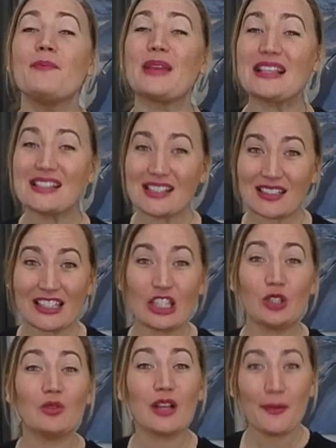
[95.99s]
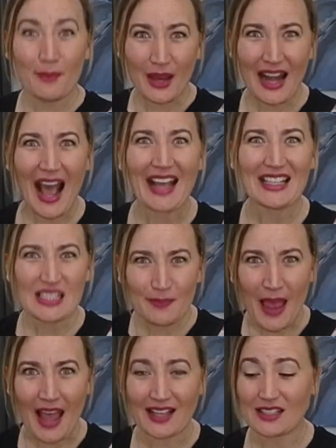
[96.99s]
Basically, you can put ice
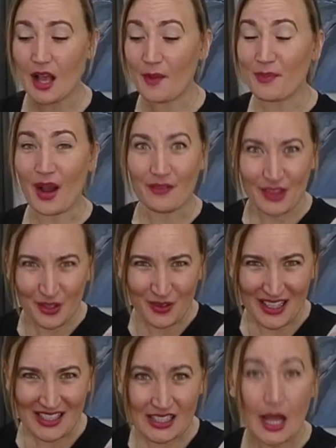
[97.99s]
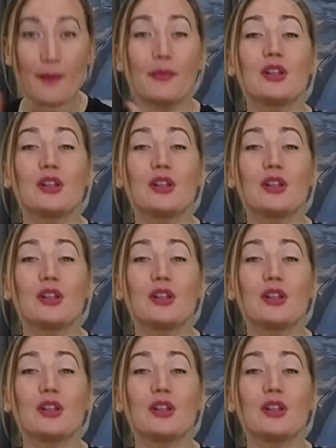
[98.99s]
packs above the wrist,